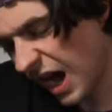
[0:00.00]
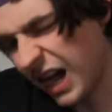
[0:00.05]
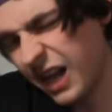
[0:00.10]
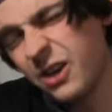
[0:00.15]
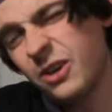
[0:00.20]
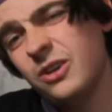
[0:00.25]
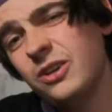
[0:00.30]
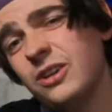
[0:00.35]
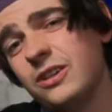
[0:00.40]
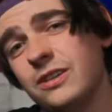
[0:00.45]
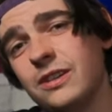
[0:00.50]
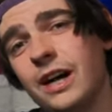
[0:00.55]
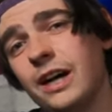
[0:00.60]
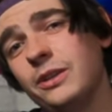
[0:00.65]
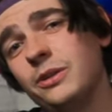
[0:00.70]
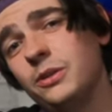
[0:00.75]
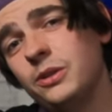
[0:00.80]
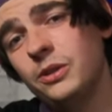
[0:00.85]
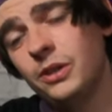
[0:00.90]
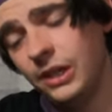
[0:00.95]
I don't know. I
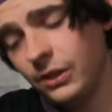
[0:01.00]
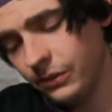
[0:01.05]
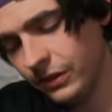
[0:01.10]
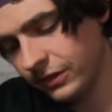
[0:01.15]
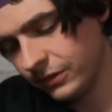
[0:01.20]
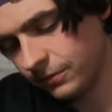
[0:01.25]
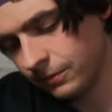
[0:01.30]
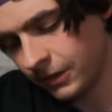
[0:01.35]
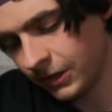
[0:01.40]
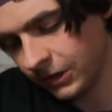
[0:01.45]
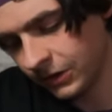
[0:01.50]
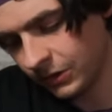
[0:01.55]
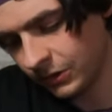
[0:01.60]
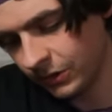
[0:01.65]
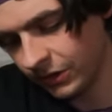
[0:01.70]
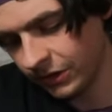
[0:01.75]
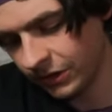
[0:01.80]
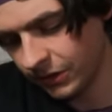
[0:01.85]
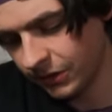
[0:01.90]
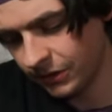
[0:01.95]
don't know how this vlog's
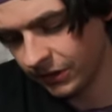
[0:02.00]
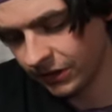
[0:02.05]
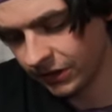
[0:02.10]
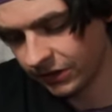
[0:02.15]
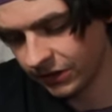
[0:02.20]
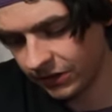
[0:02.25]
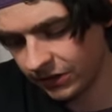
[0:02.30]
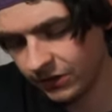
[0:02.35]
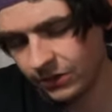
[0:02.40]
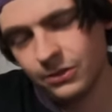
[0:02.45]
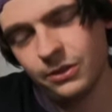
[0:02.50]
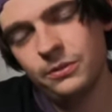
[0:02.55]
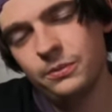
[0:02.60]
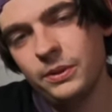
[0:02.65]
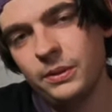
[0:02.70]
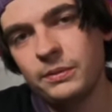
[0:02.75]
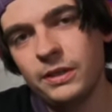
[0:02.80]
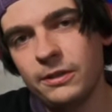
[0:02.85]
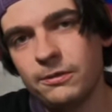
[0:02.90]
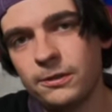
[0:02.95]
gonna go because this is gonna
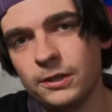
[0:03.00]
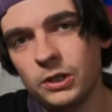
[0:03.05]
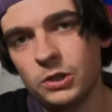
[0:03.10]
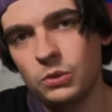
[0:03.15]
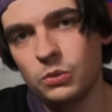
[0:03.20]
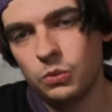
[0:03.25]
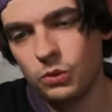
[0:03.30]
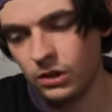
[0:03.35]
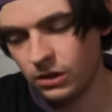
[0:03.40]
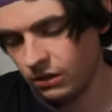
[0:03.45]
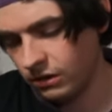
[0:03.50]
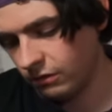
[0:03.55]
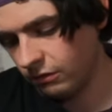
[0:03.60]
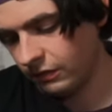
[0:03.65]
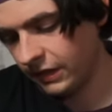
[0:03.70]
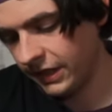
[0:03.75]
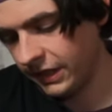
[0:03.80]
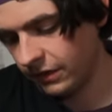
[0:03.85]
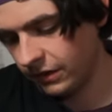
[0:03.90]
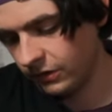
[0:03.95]
be my first vlog,
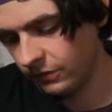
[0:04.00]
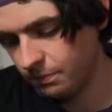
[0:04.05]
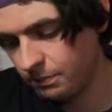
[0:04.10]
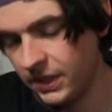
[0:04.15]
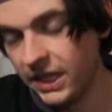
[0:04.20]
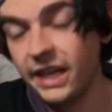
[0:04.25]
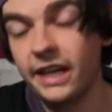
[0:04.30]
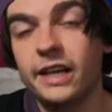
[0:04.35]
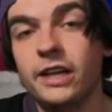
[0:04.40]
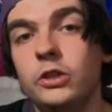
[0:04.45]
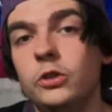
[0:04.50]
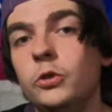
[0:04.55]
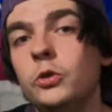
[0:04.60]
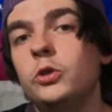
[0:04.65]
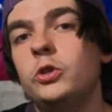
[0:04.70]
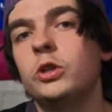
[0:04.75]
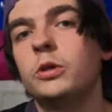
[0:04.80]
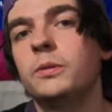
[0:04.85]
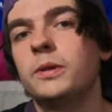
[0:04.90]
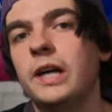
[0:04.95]
like being a
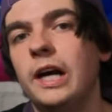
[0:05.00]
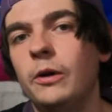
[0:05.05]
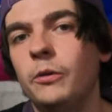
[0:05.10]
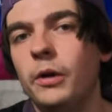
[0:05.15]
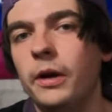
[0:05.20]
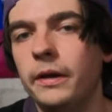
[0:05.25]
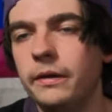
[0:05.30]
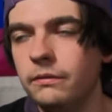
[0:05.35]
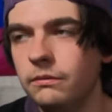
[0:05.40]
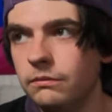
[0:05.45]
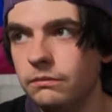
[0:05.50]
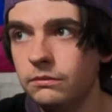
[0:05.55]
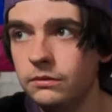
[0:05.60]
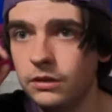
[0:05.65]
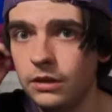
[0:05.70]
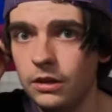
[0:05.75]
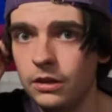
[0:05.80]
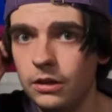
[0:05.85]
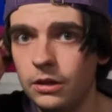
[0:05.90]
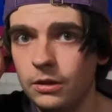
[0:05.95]
YouTuber out in
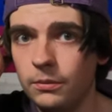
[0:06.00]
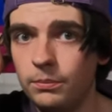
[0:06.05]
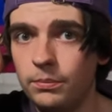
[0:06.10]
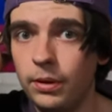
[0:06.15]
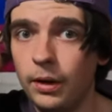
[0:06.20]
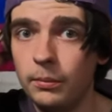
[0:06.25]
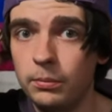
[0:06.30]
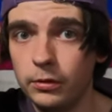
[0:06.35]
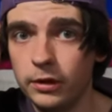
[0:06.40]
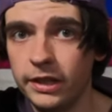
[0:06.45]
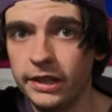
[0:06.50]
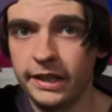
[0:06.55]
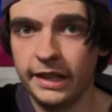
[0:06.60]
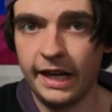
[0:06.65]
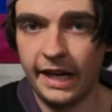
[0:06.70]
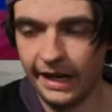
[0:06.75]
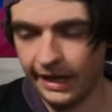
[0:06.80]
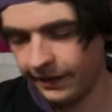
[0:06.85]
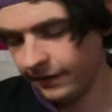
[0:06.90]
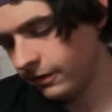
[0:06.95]
public
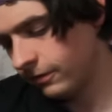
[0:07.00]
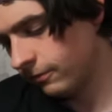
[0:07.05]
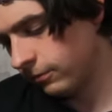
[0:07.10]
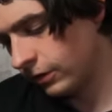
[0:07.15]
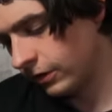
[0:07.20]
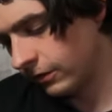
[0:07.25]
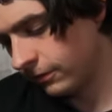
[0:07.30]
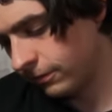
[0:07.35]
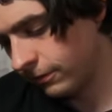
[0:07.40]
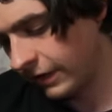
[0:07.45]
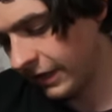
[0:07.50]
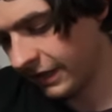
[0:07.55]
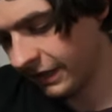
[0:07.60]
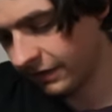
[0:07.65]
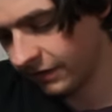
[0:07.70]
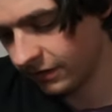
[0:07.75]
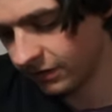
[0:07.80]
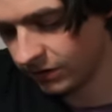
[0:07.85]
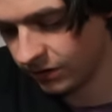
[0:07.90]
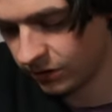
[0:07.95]
and in front of
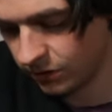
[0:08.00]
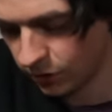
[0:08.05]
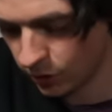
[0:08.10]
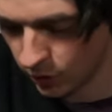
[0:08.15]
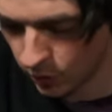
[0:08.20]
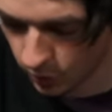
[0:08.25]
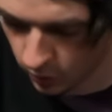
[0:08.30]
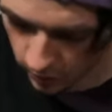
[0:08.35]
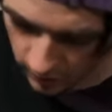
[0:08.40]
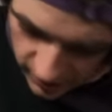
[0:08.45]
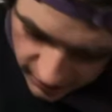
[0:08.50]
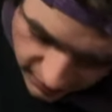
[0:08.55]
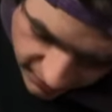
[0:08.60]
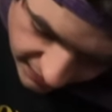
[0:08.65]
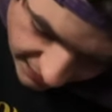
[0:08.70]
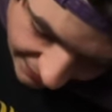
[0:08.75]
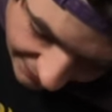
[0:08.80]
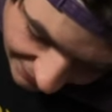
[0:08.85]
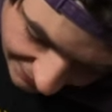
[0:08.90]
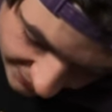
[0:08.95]
friends. So
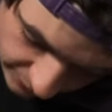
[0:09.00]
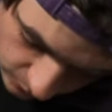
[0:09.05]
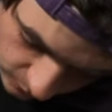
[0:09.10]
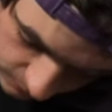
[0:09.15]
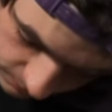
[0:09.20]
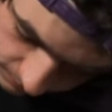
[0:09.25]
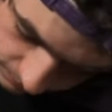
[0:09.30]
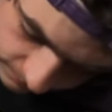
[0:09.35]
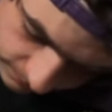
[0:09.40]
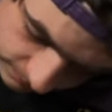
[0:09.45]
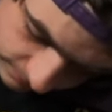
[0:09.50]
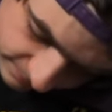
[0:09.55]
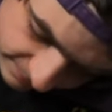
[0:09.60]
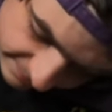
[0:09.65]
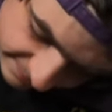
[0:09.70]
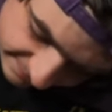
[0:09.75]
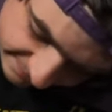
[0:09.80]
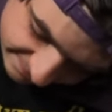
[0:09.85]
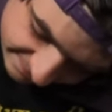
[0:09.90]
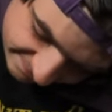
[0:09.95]
I don't
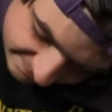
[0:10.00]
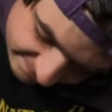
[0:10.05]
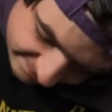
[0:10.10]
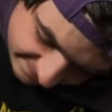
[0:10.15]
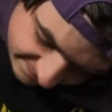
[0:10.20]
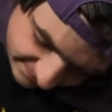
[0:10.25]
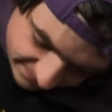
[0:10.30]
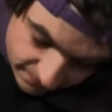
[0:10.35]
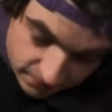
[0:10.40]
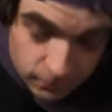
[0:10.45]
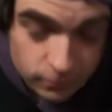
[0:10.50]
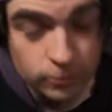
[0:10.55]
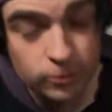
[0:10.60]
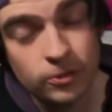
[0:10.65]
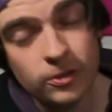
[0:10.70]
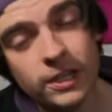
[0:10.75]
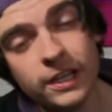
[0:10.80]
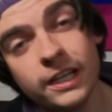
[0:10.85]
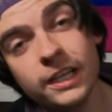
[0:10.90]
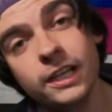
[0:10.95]

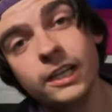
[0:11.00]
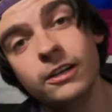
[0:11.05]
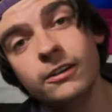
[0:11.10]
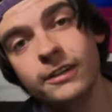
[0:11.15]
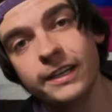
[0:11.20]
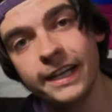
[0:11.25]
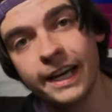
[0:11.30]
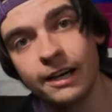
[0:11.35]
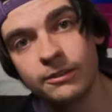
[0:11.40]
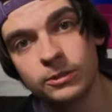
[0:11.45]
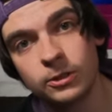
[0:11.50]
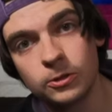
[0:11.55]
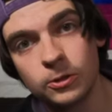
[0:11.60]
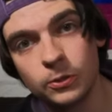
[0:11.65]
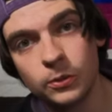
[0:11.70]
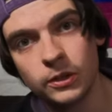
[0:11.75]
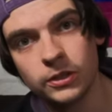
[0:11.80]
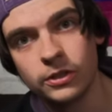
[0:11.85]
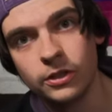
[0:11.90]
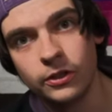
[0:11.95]
really have a
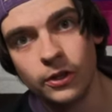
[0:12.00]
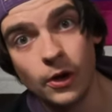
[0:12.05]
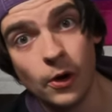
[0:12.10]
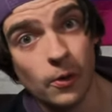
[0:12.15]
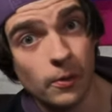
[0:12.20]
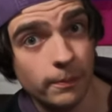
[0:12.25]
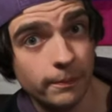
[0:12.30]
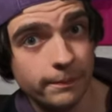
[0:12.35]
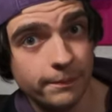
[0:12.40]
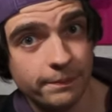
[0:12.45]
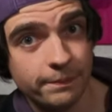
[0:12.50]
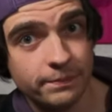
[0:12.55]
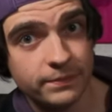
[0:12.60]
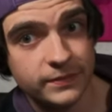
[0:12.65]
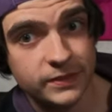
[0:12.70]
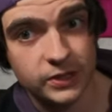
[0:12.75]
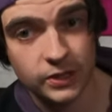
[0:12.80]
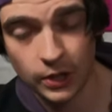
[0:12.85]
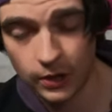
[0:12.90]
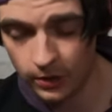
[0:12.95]
clue what to do.
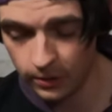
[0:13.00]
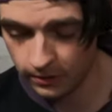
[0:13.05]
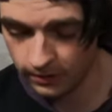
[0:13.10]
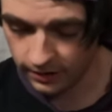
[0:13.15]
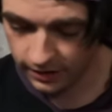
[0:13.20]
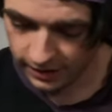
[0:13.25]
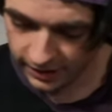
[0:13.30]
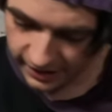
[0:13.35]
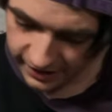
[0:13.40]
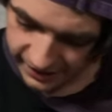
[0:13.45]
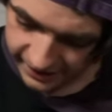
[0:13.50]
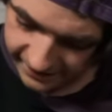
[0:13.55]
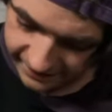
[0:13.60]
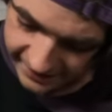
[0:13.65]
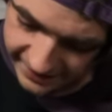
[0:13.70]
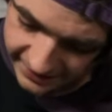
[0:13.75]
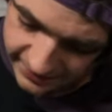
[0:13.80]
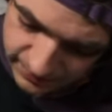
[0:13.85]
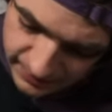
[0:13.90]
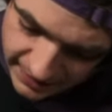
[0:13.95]
So
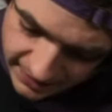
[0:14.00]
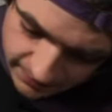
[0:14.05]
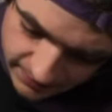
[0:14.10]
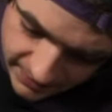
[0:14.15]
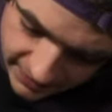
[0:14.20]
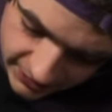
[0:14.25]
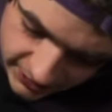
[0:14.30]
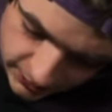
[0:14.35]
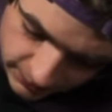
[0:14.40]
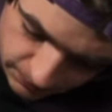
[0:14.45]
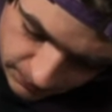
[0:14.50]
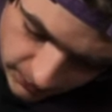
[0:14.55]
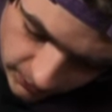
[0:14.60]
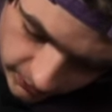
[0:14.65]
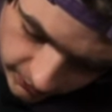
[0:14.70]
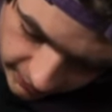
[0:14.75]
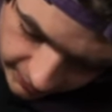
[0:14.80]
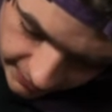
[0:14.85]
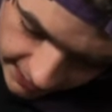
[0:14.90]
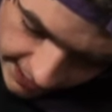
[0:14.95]
this might be just
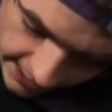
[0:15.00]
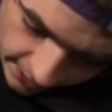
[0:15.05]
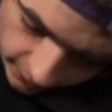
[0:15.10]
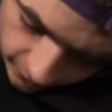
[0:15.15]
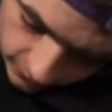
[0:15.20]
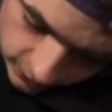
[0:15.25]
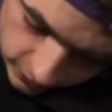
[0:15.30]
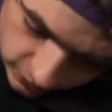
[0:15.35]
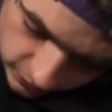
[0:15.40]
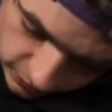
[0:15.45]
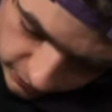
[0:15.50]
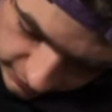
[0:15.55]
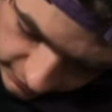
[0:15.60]
pure chaos